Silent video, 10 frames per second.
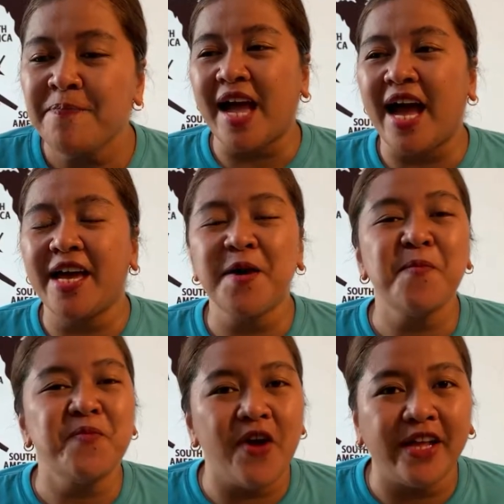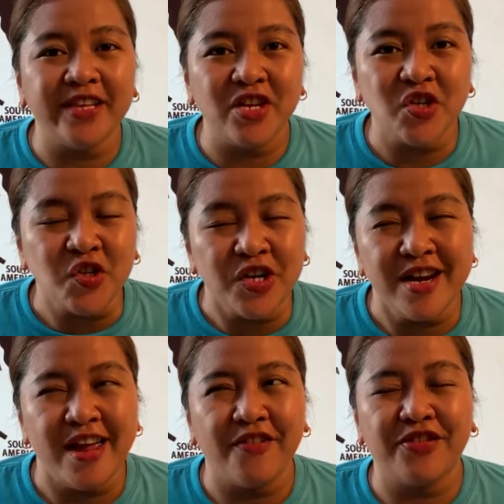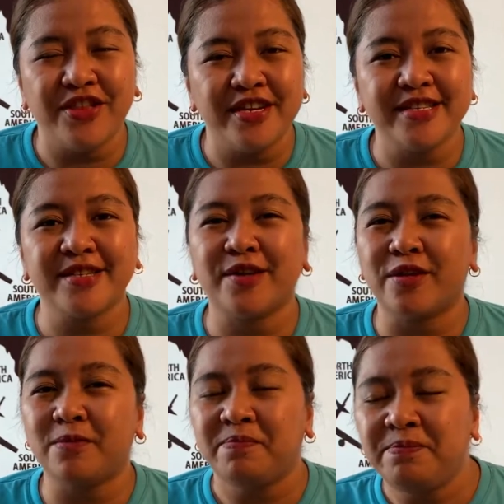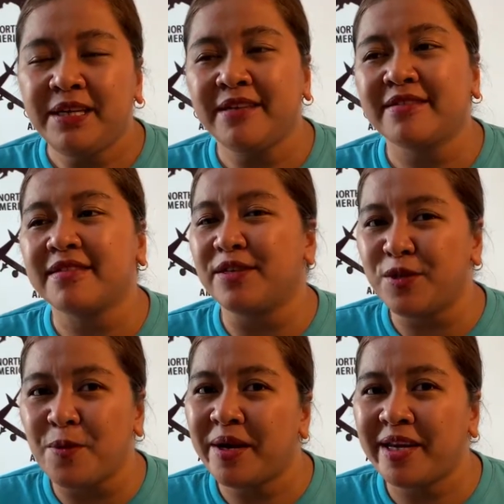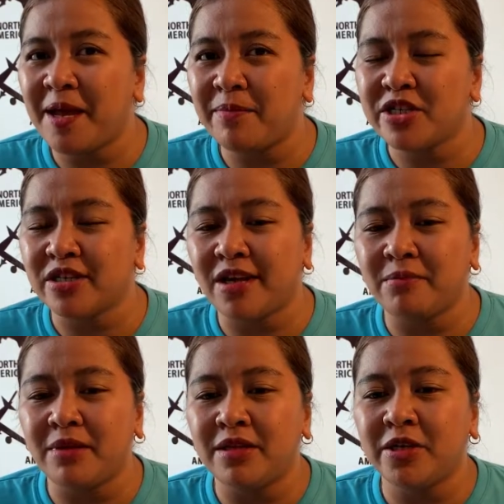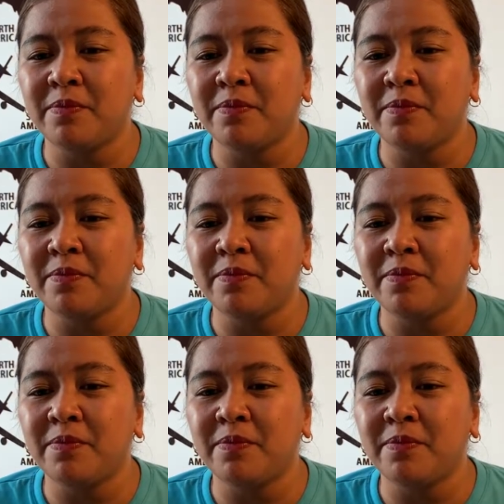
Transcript: I am not yet sure if this could beat Know My Name by Chanel Miller,